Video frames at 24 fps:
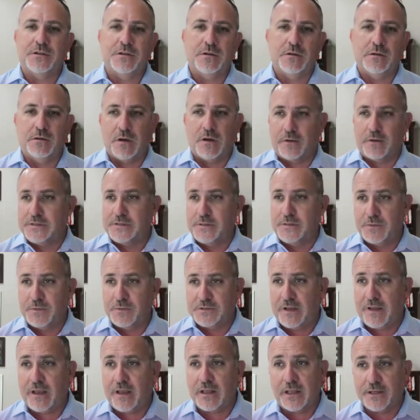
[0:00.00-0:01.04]
you obviously
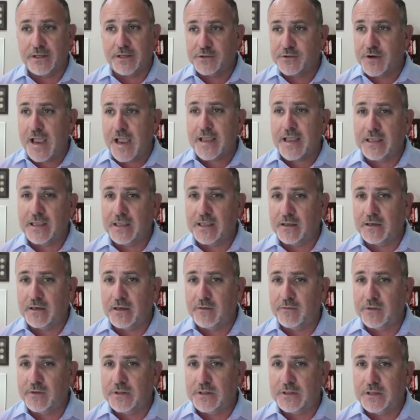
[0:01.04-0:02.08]
must have had like tracking and
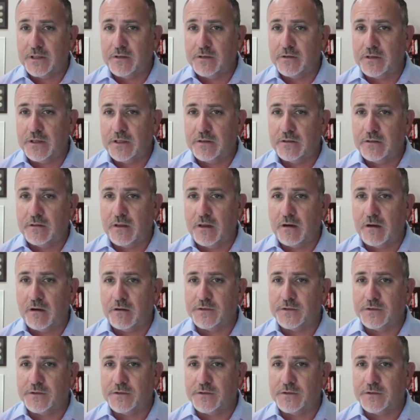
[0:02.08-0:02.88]
everything that you did there